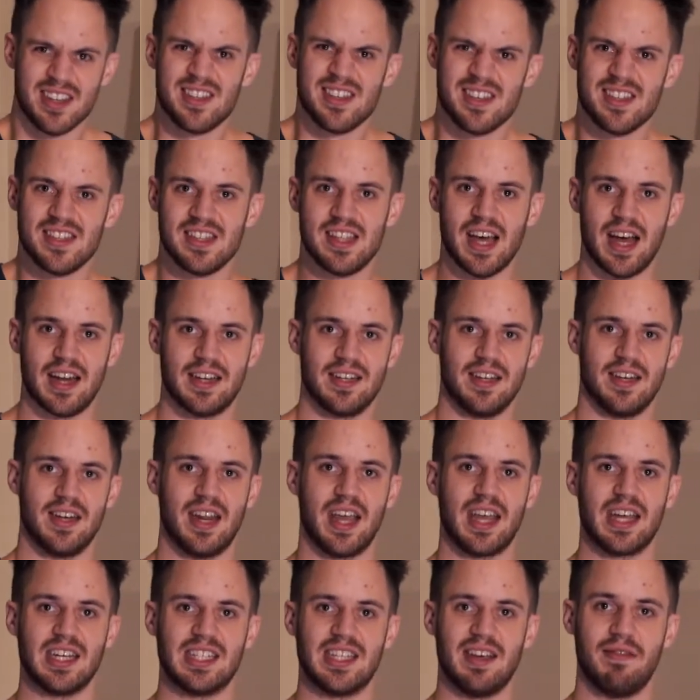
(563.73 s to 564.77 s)
that
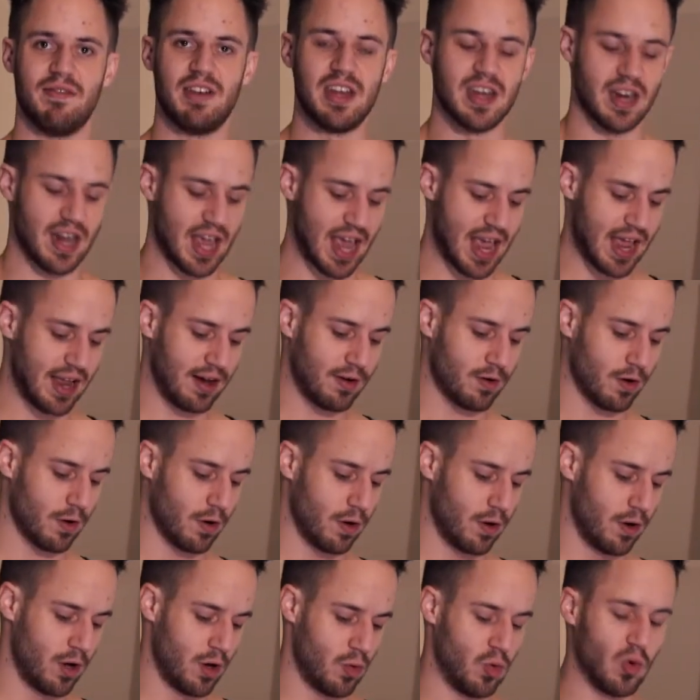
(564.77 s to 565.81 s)
negativity and anger
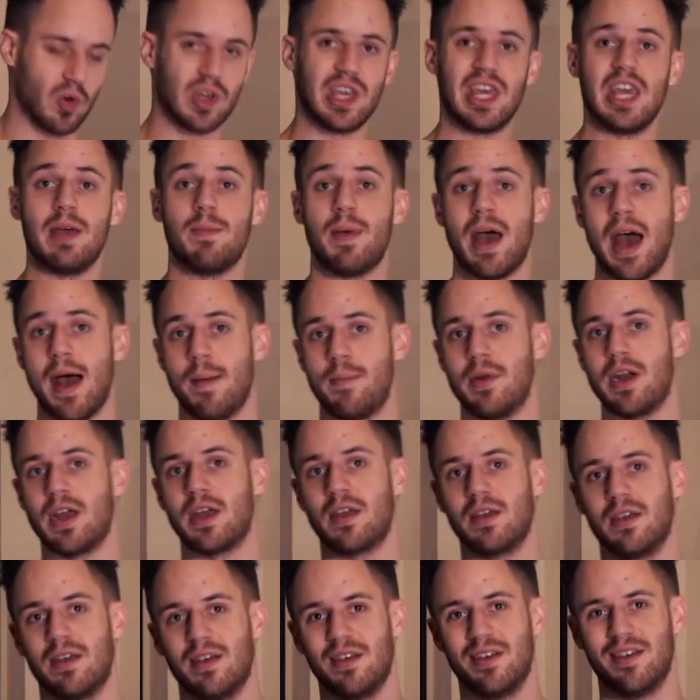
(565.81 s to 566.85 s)
will keep happening,
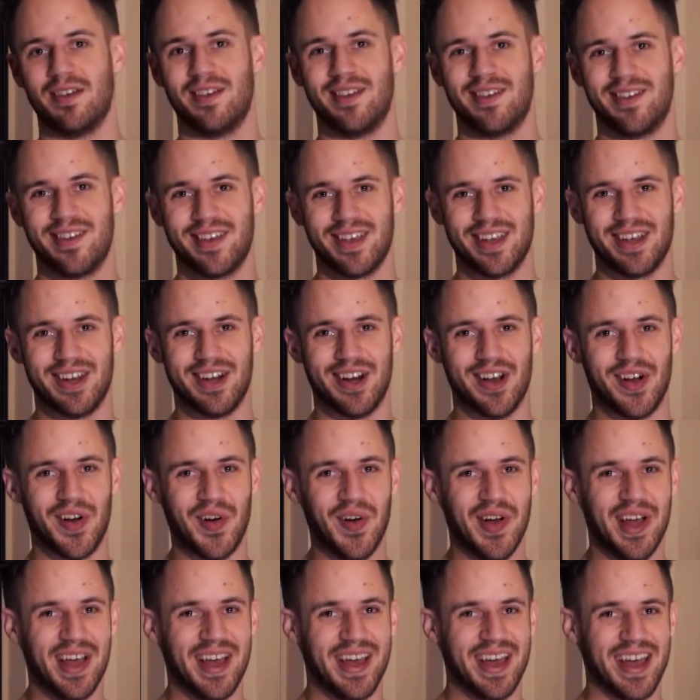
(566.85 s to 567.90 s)

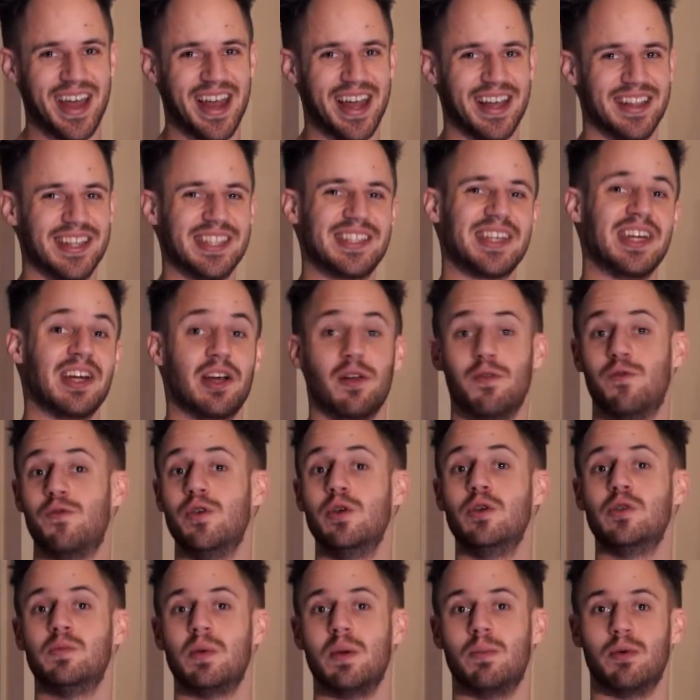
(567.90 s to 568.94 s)
And this can
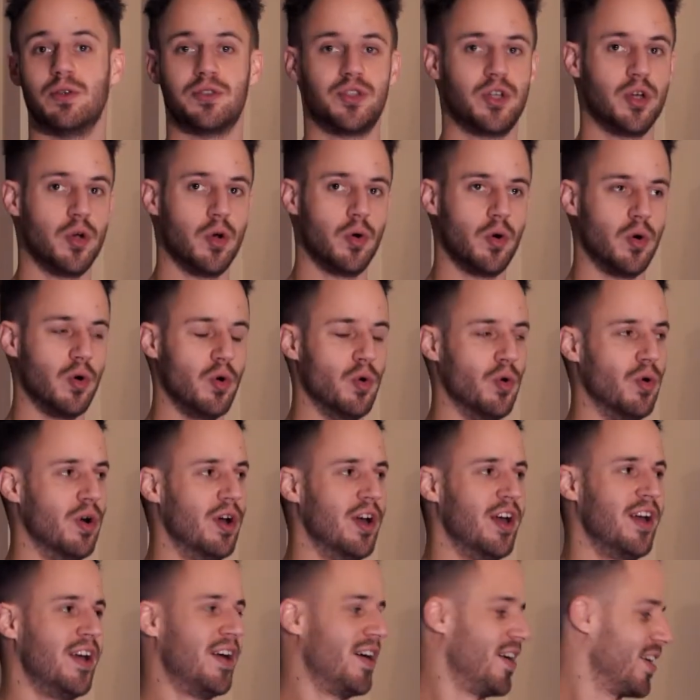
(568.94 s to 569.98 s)
confuse people too, who,
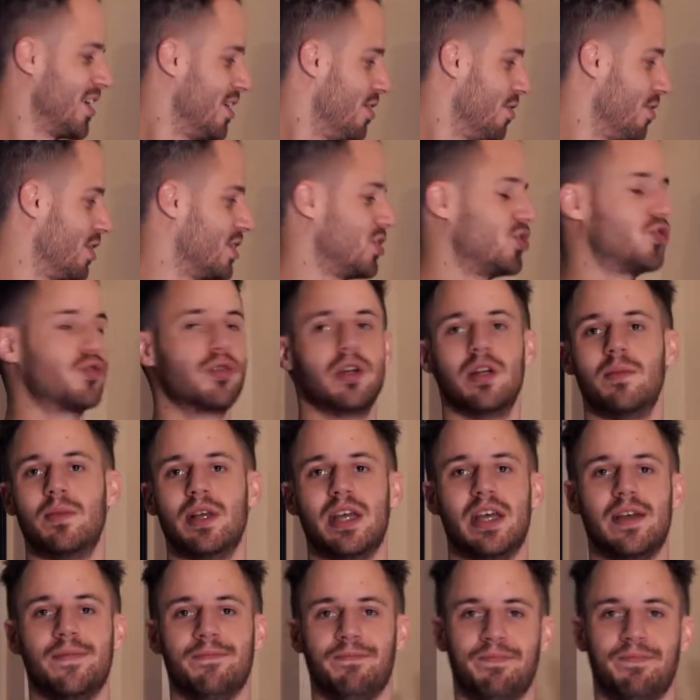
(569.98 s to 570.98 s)
again, are extremely